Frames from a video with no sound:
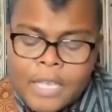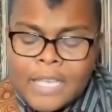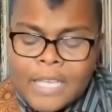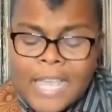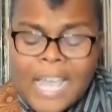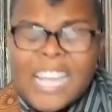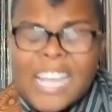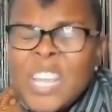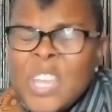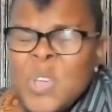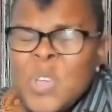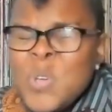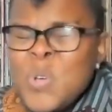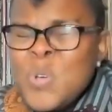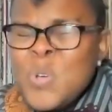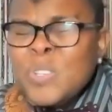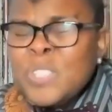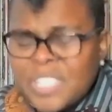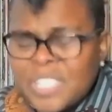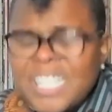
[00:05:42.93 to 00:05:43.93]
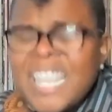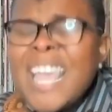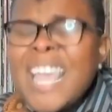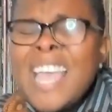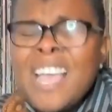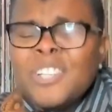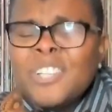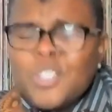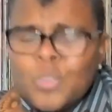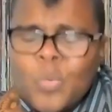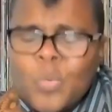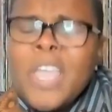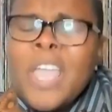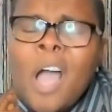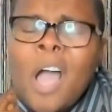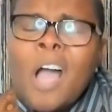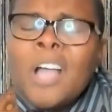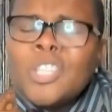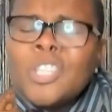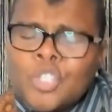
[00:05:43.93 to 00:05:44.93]
Can you see us? We
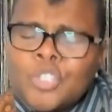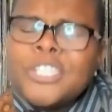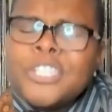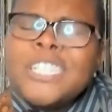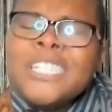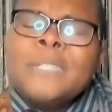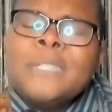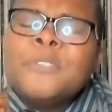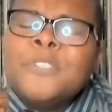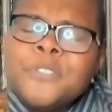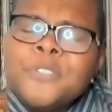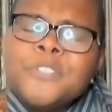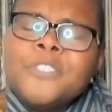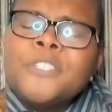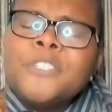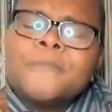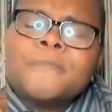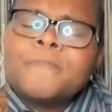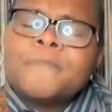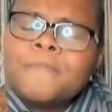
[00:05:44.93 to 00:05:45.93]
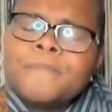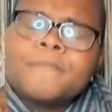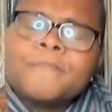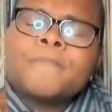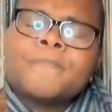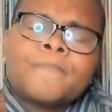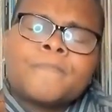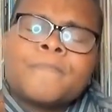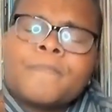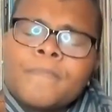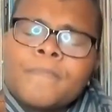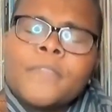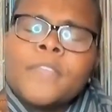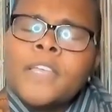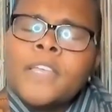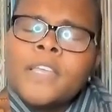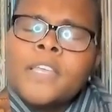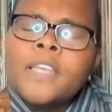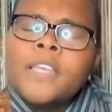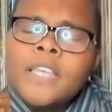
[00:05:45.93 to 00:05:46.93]
are dreamers.
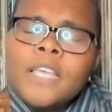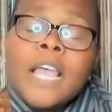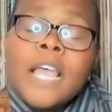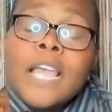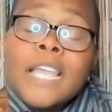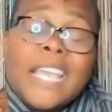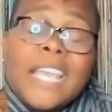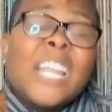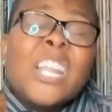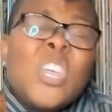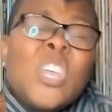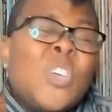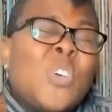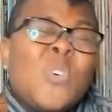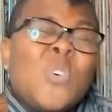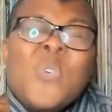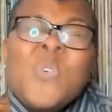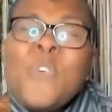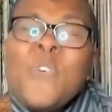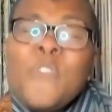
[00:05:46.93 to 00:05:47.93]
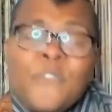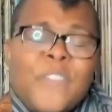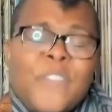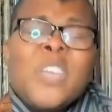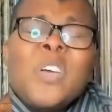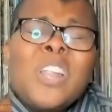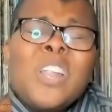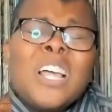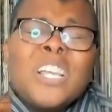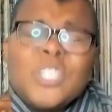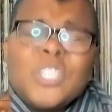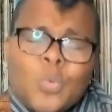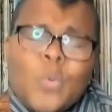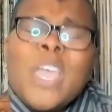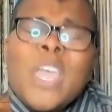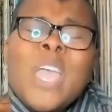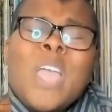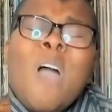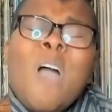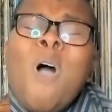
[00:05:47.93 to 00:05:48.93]
Can you feel us?
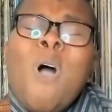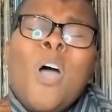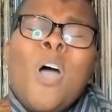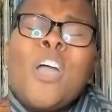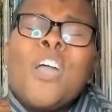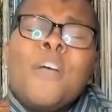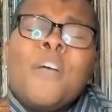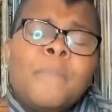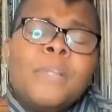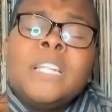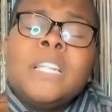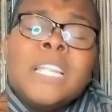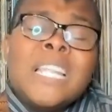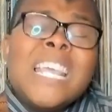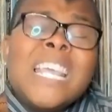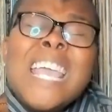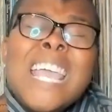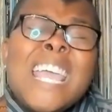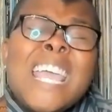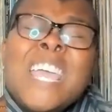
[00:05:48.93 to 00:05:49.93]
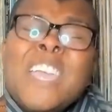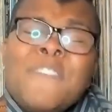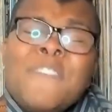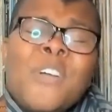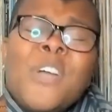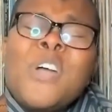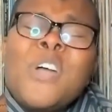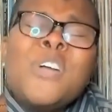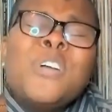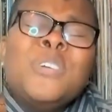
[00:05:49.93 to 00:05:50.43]
We are believers.